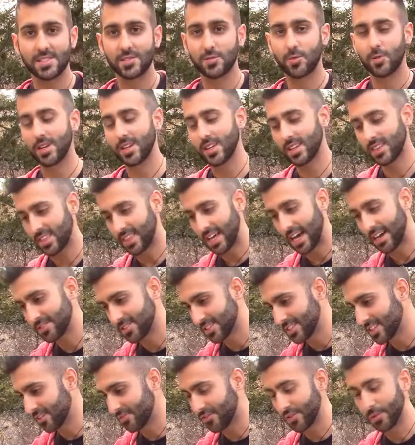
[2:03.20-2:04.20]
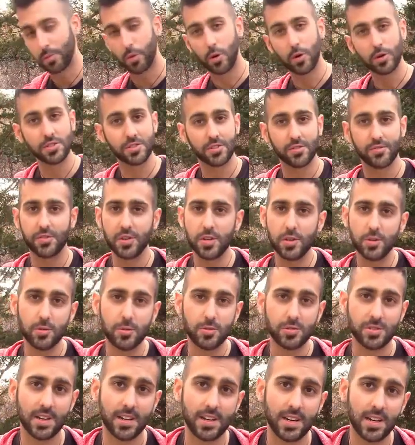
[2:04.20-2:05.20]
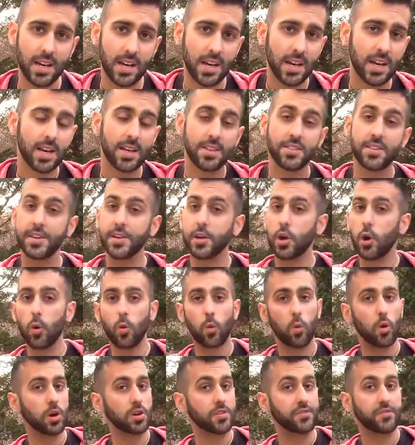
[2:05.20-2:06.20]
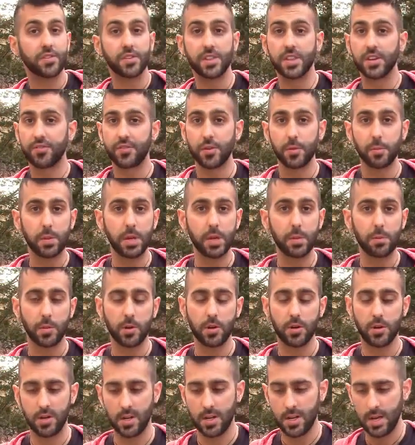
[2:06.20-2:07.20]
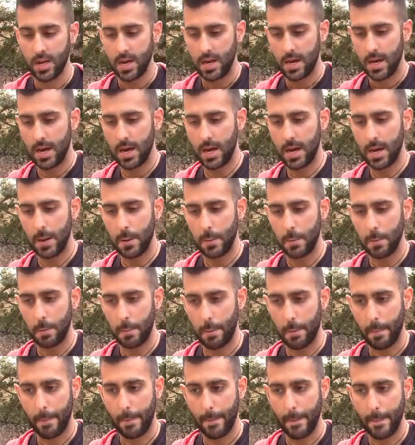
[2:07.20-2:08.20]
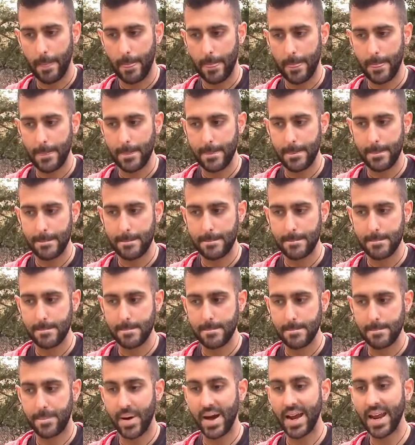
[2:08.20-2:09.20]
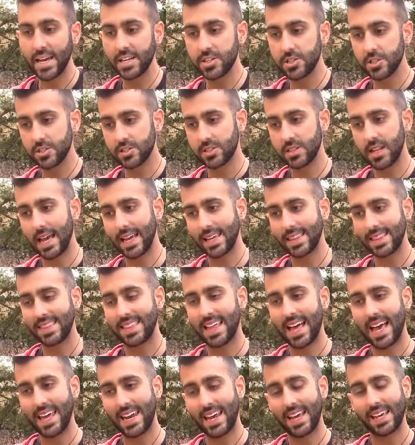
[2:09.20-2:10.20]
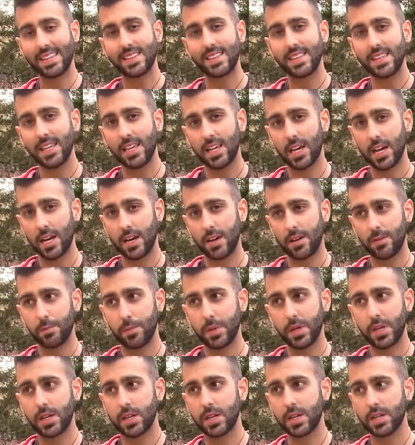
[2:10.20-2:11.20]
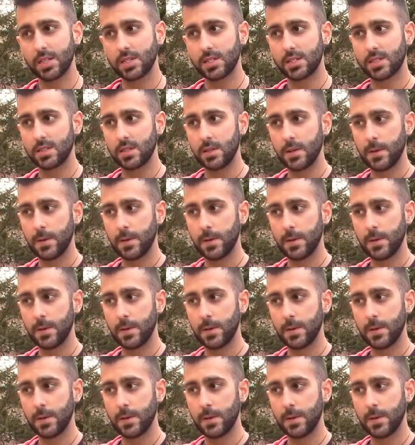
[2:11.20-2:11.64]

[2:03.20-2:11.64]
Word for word: 20,000 different points of views, and they all work for different people. Um, but I just like that idea because